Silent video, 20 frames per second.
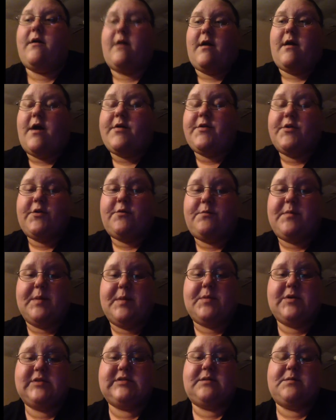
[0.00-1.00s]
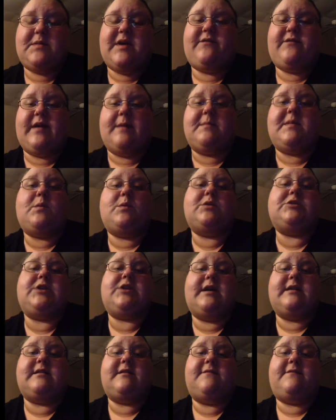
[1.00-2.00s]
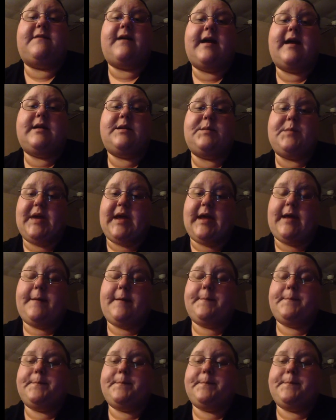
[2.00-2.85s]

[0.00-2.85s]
other members of my family were trying to find me.